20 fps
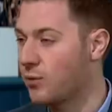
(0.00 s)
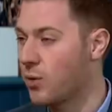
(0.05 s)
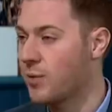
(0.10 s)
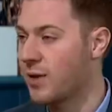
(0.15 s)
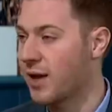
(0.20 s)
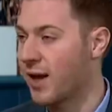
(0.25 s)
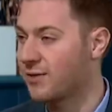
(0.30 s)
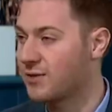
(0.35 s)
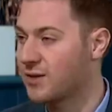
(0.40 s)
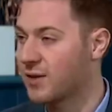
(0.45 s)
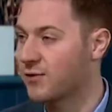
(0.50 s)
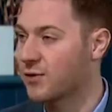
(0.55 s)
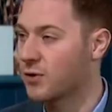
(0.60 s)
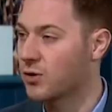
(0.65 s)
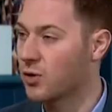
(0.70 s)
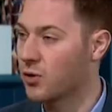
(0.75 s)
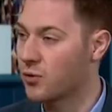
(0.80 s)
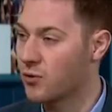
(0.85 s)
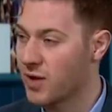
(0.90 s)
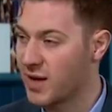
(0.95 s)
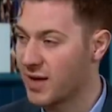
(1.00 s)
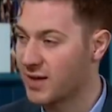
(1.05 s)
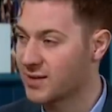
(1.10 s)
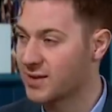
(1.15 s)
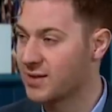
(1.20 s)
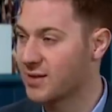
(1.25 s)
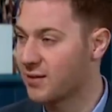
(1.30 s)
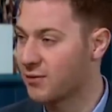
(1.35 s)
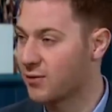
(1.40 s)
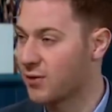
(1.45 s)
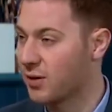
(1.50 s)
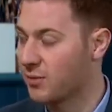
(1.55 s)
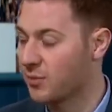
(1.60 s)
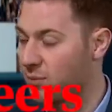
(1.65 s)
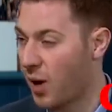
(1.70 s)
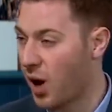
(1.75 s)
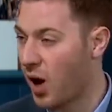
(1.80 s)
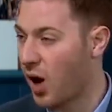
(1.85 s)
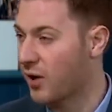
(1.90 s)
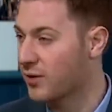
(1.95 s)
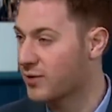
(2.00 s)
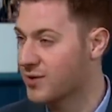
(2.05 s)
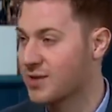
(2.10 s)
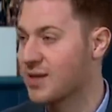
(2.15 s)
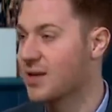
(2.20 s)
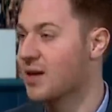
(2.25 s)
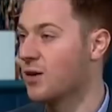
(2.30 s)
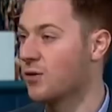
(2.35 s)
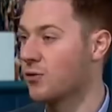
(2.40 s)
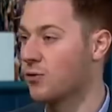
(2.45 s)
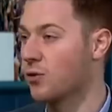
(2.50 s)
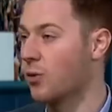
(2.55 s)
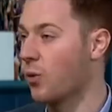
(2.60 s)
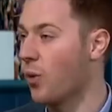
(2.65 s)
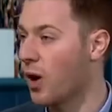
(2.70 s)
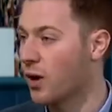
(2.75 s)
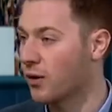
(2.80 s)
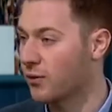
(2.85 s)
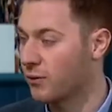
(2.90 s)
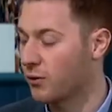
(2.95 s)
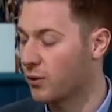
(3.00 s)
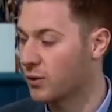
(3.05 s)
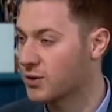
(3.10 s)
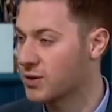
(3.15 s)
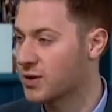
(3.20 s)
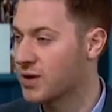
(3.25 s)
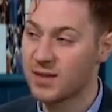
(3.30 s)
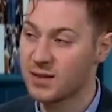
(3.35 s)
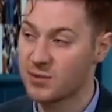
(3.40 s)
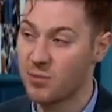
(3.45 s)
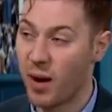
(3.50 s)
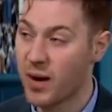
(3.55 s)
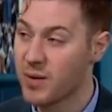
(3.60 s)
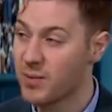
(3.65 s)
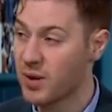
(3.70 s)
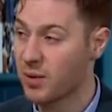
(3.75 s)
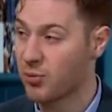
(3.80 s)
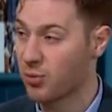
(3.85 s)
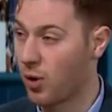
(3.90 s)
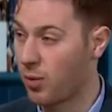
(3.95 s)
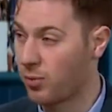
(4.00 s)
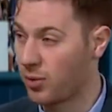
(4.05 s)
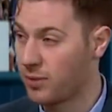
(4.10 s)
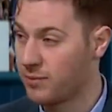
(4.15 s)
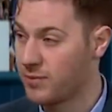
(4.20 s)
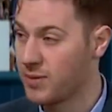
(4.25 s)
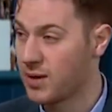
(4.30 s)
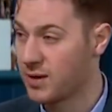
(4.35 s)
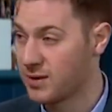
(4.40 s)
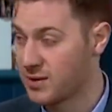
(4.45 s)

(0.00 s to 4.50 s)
and women have different careers and different paths through the workforce. This might be a problem,